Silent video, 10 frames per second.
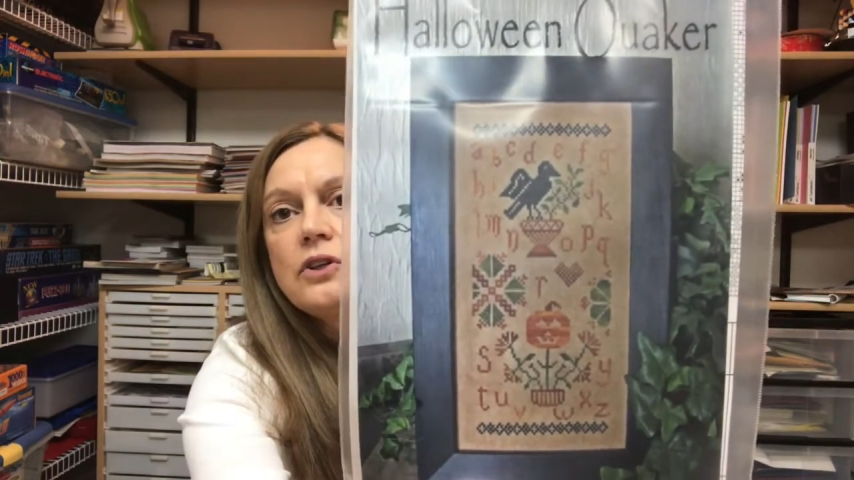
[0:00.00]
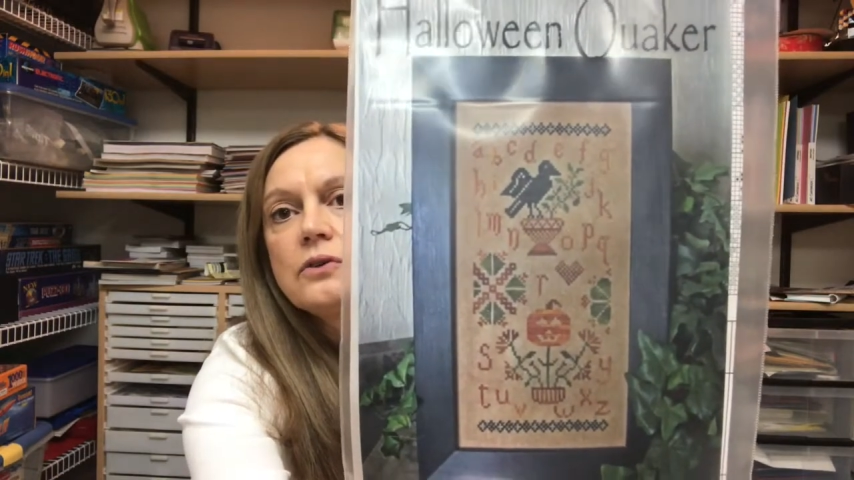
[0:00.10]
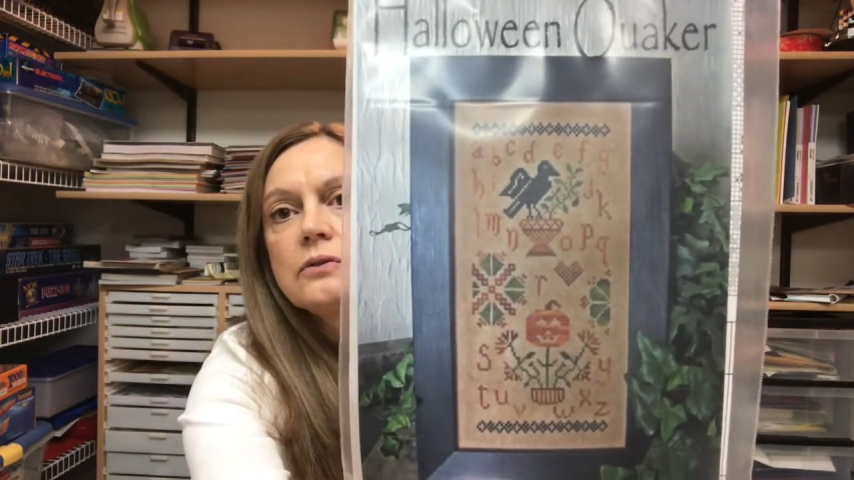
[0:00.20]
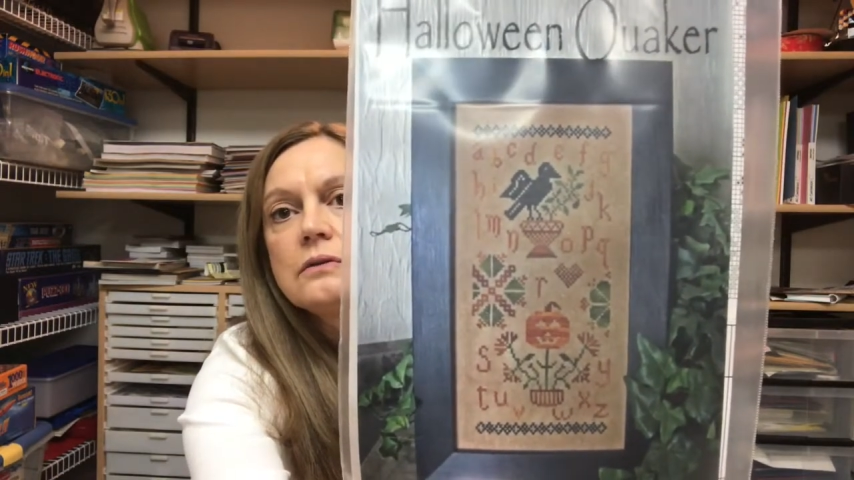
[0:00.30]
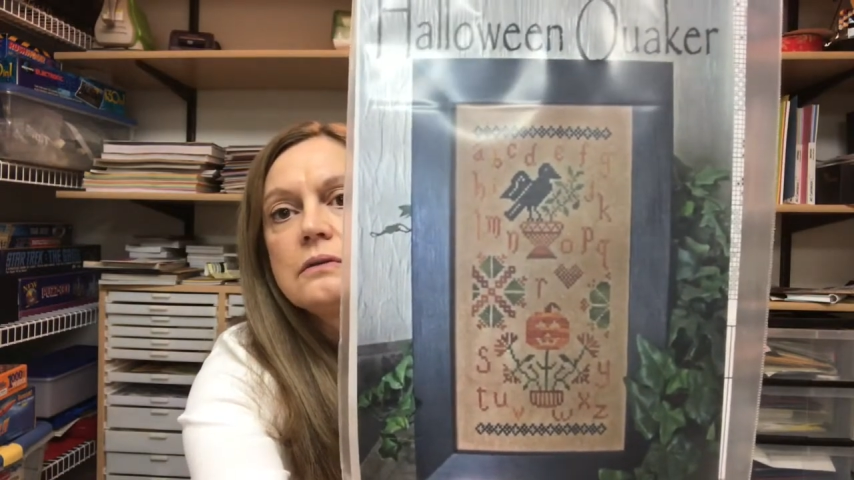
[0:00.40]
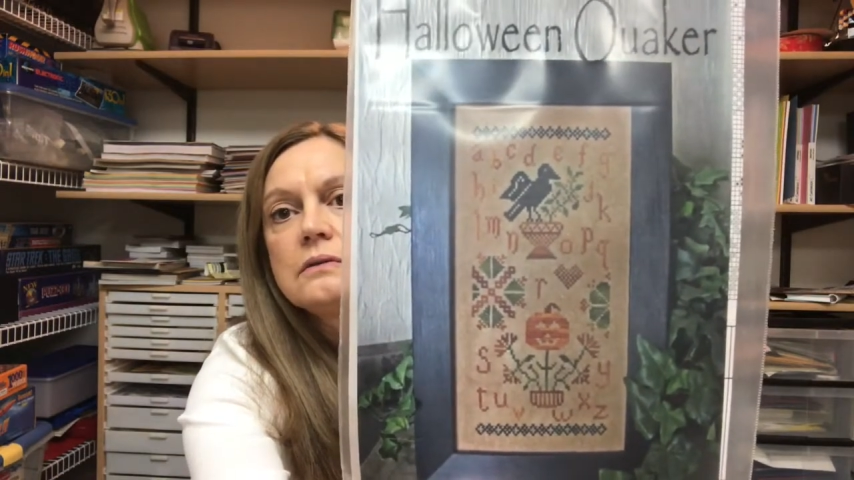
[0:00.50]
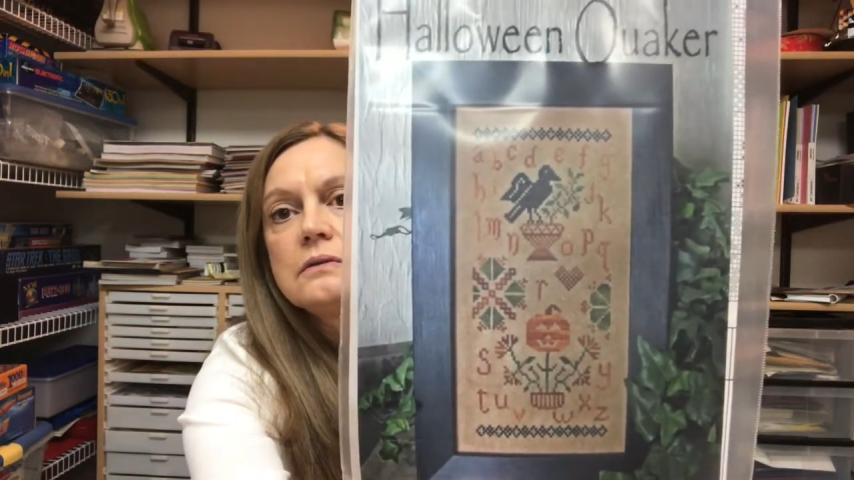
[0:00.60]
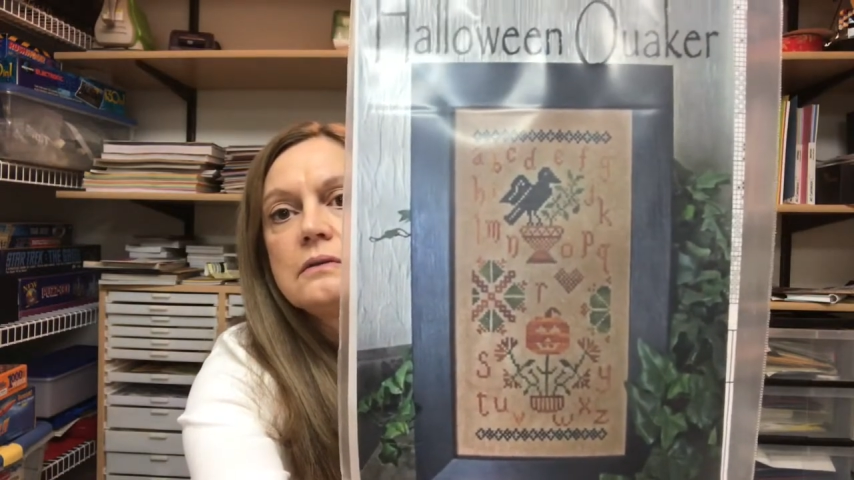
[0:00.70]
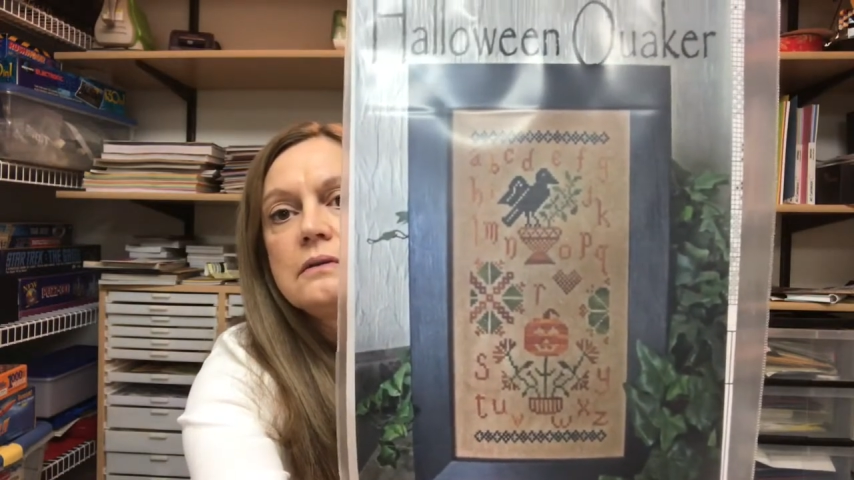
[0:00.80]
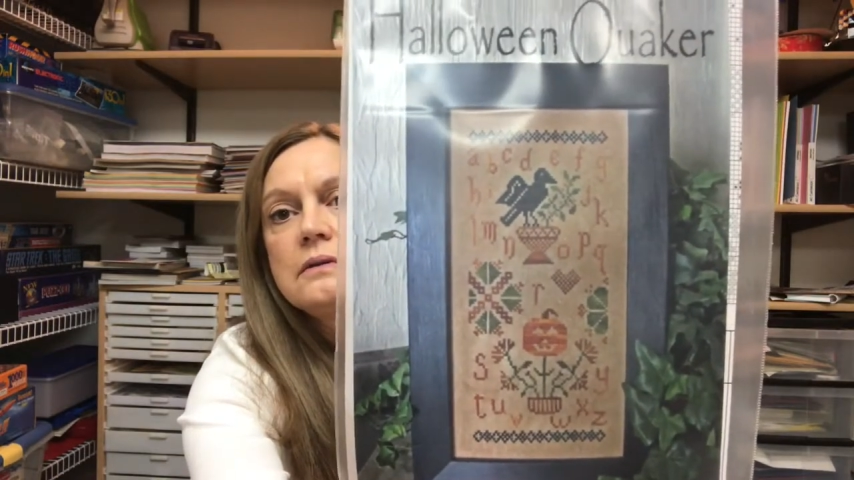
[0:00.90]
cute.
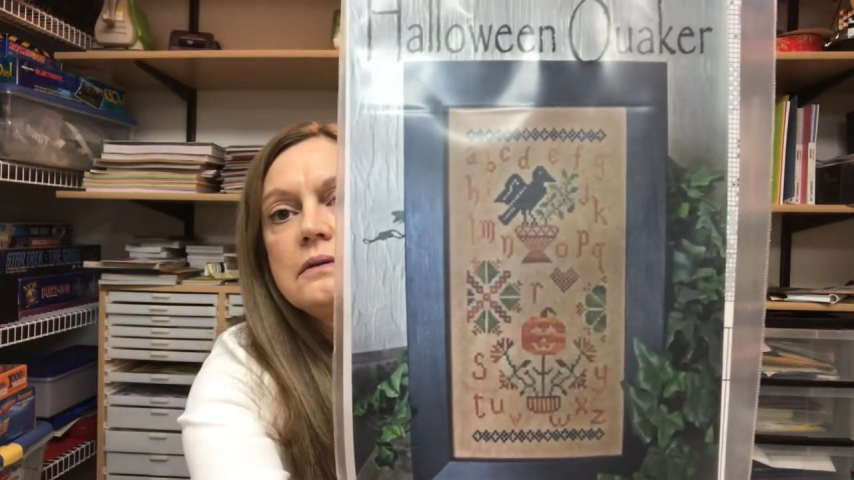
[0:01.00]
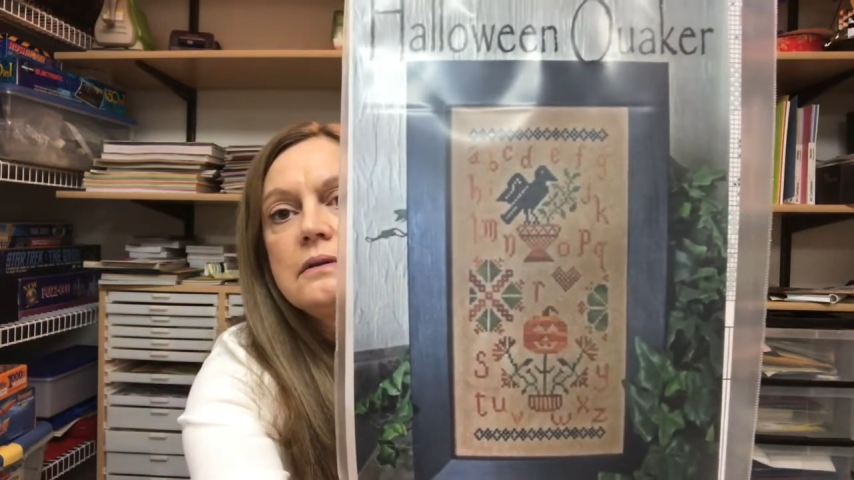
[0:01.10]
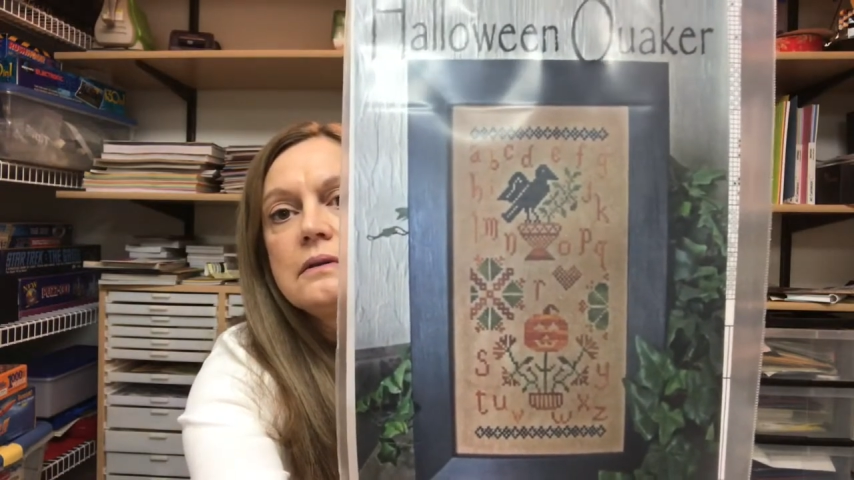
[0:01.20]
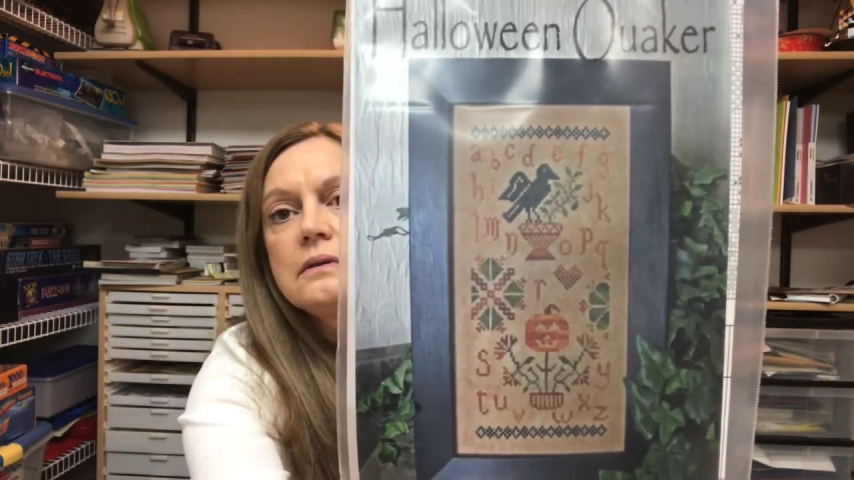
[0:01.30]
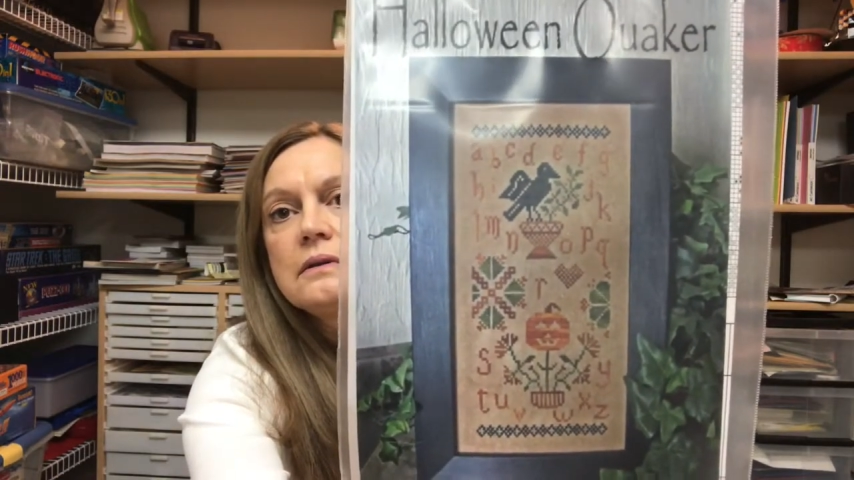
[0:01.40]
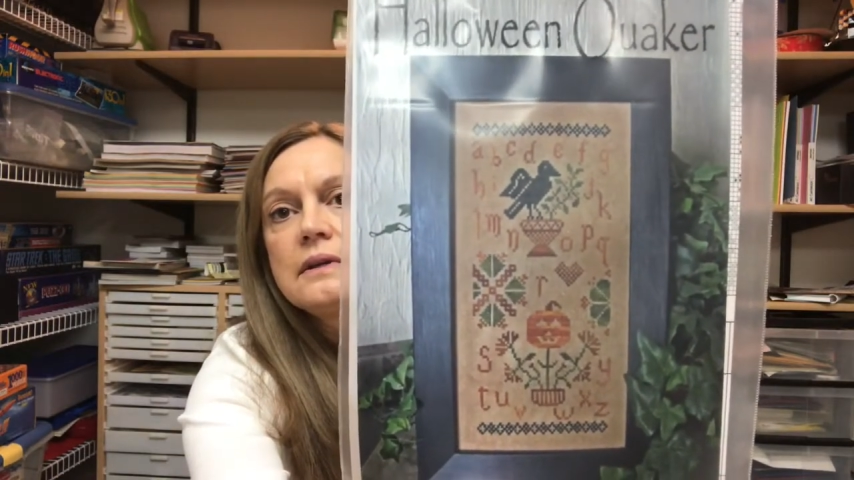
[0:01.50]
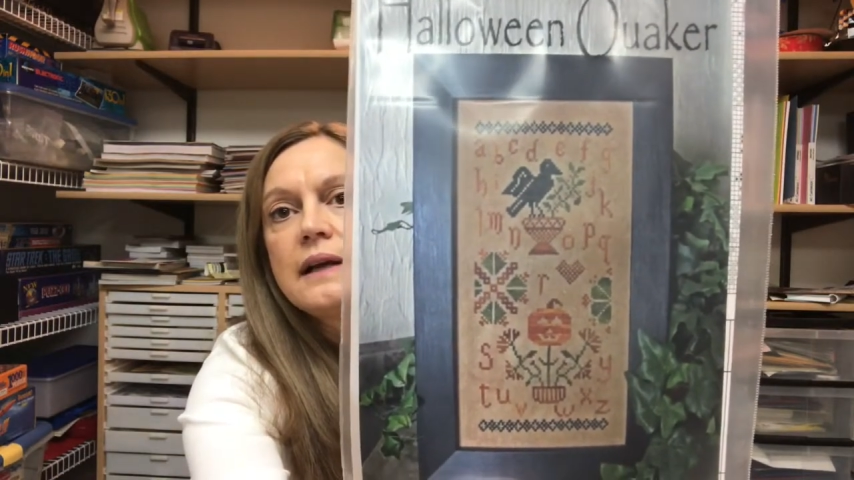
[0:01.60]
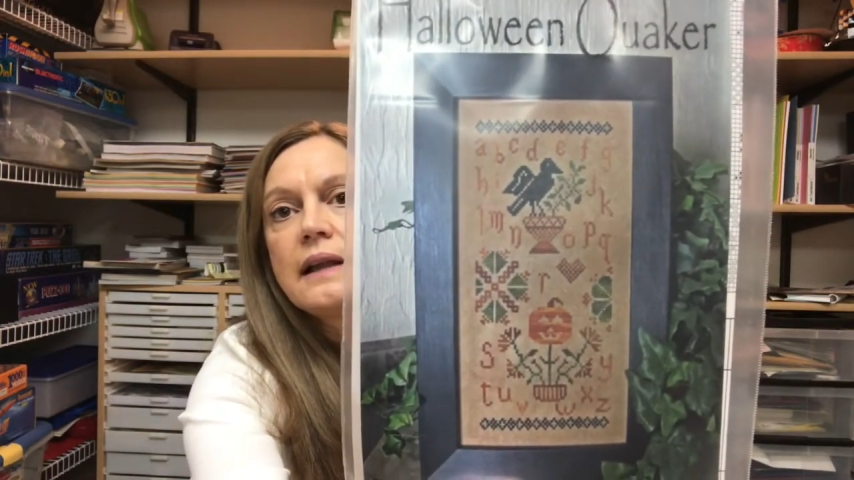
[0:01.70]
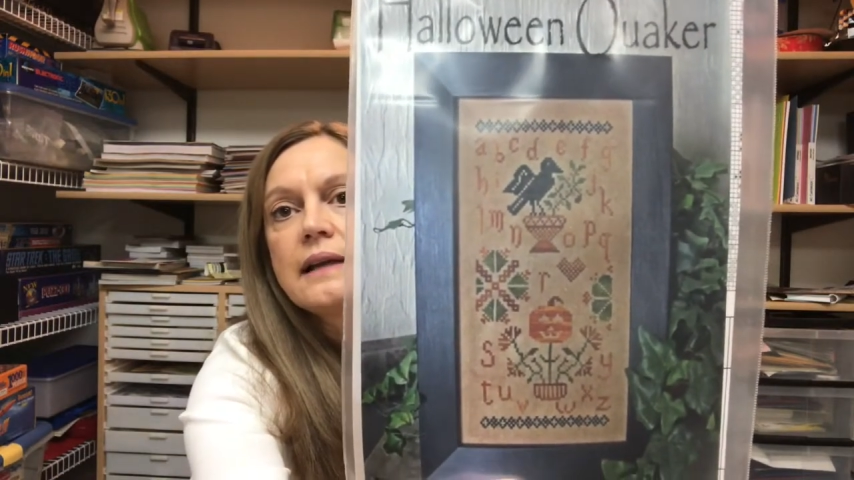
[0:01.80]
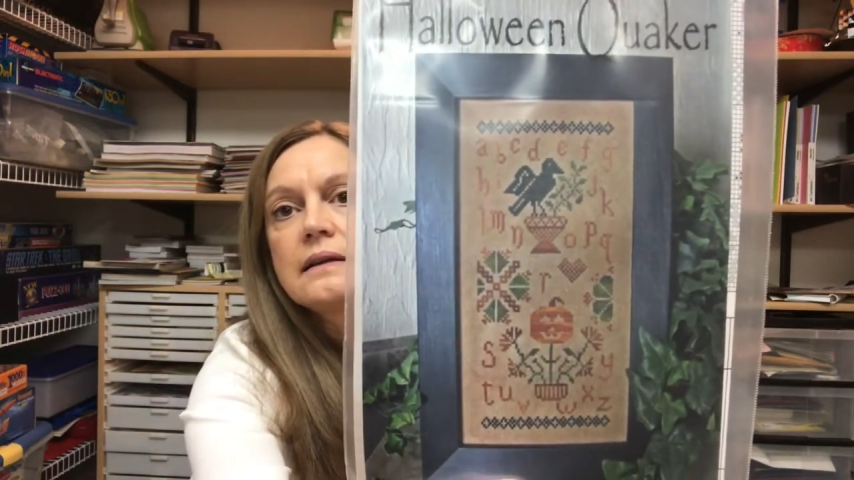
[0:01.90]
And
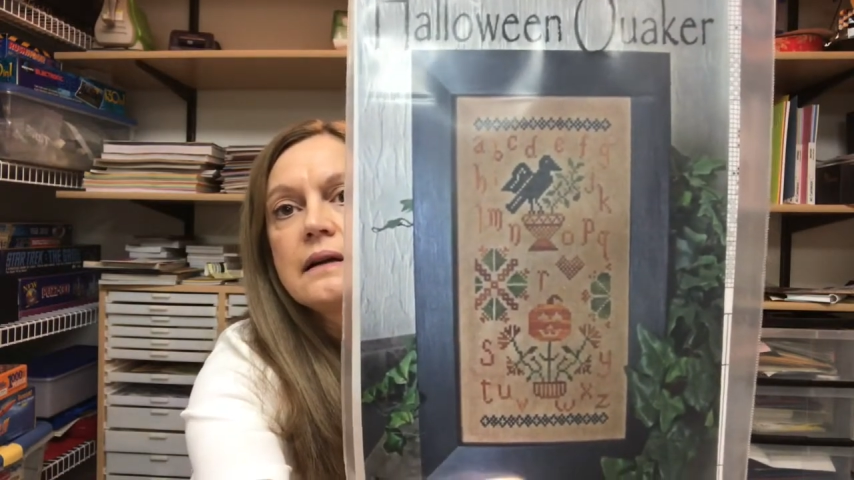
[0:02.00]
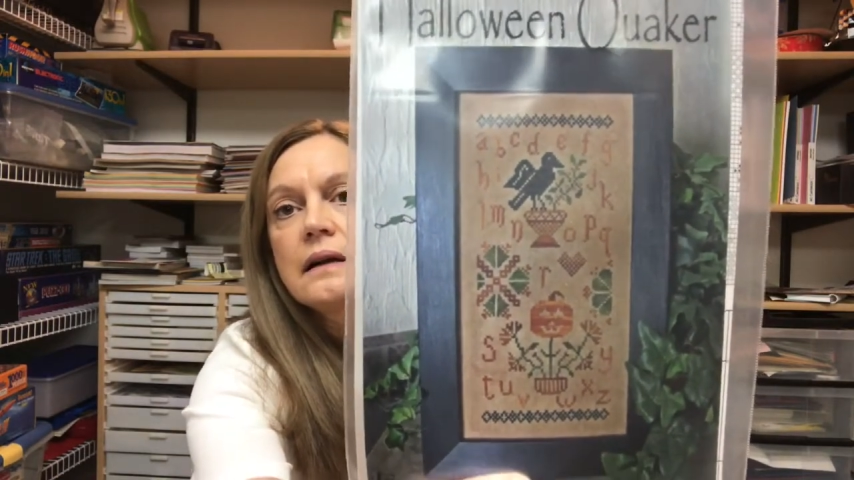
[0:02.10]
I like the